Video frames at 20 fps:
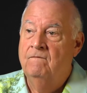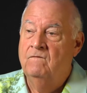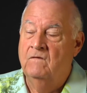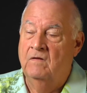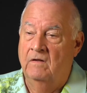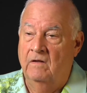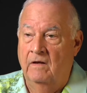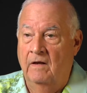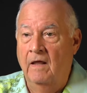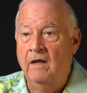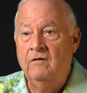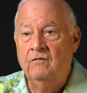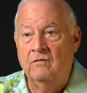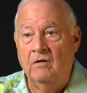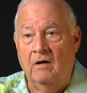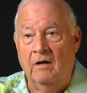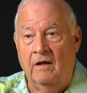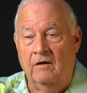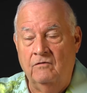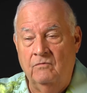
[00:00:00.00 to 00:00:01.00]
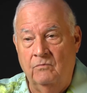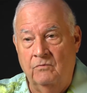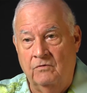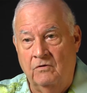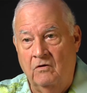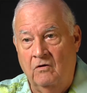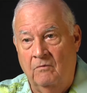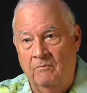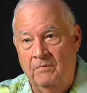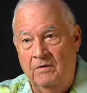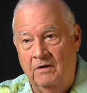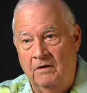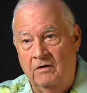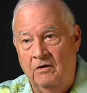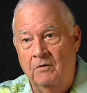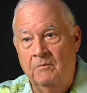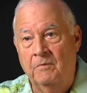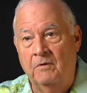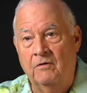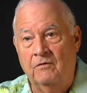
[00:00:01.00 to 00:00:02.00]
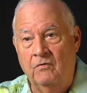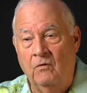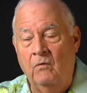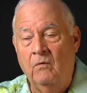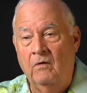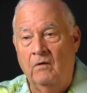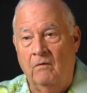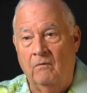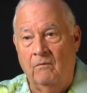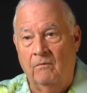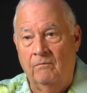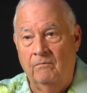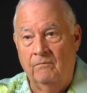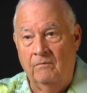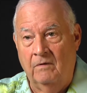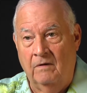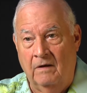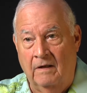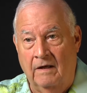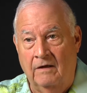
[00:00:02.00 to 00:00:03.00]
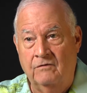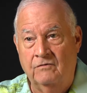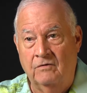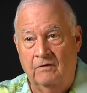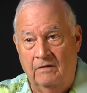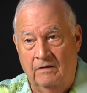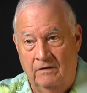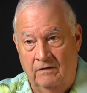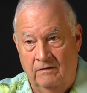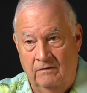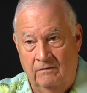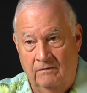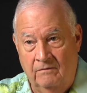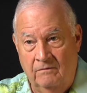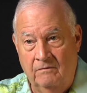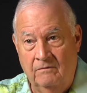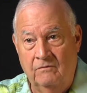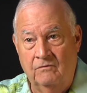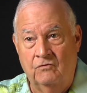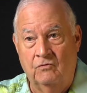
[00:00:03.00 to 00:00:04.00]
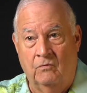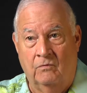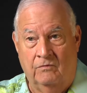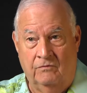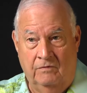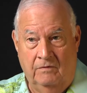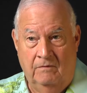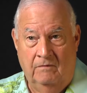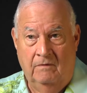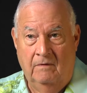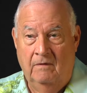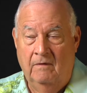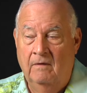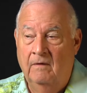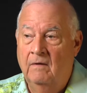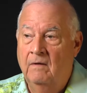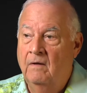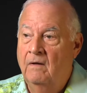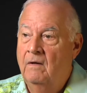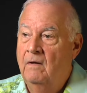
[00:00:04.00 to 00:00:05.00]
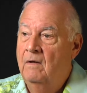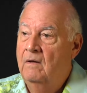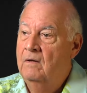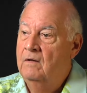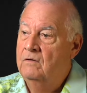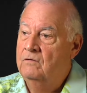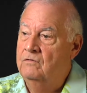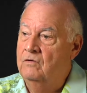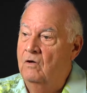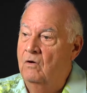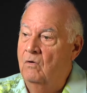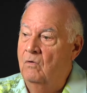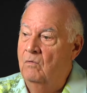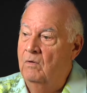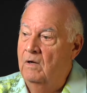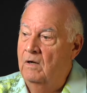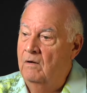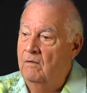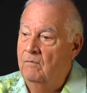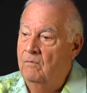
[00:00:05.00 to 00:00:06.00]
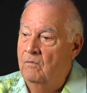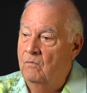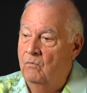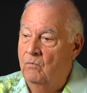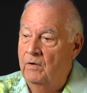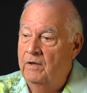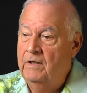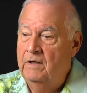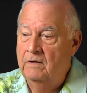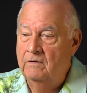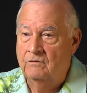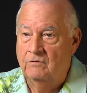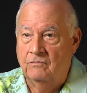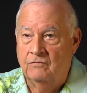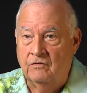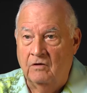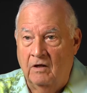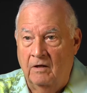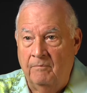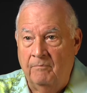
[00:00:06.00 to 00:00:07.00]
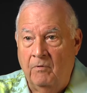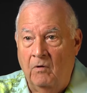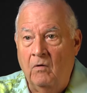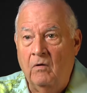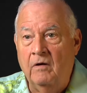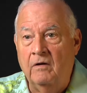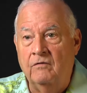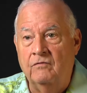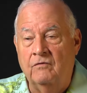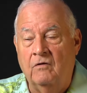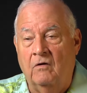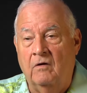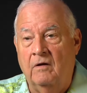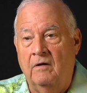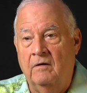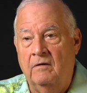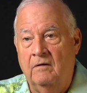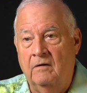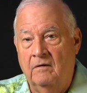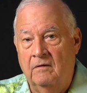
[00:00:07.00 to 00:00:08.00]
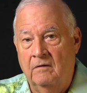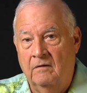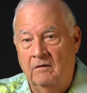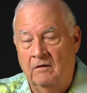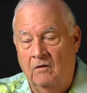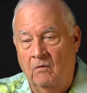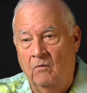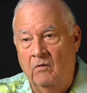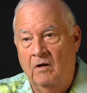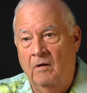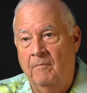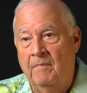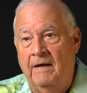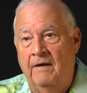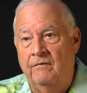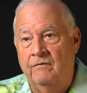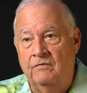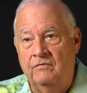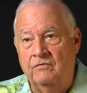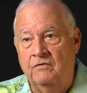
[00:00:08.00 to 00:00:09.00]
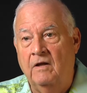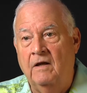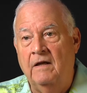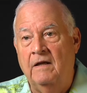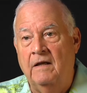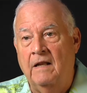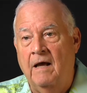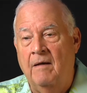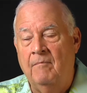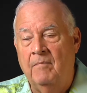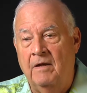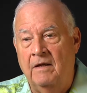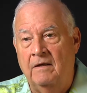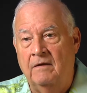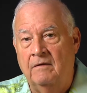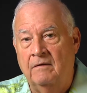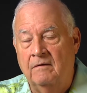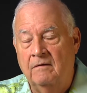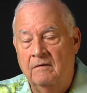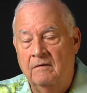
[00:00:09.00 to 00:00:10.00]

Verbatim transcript: And the next election was going to be a gubernatorial election in Georgia. Mm-hmm. So uh, we as a state party started going about the state. I made,